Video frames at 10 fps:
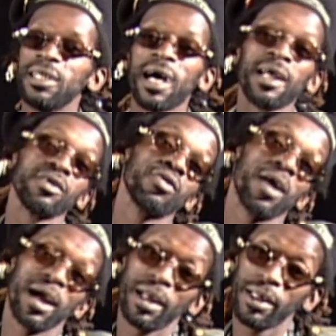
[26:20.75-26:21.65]
I
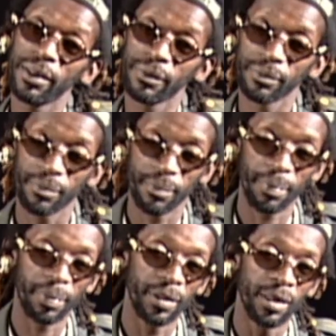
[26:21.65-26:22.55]
cry.
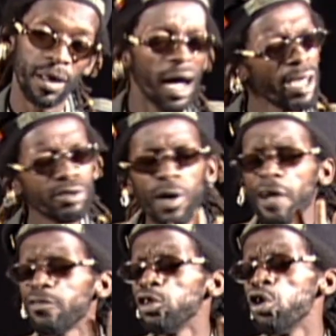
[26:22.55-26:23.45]
I cry
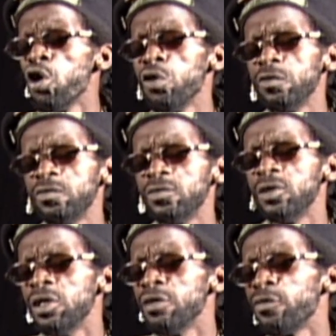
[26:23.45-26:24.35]
for love.
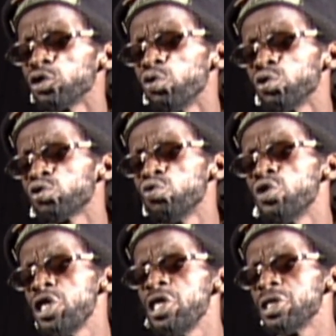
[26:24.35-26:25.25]
For those who
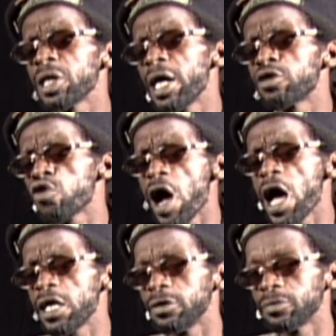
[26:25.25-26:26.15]
hate, I
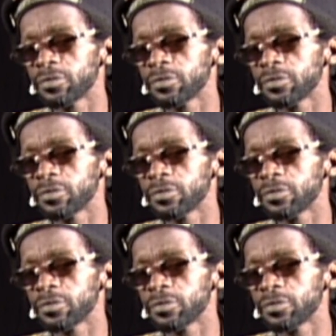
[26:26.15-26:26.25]
cry.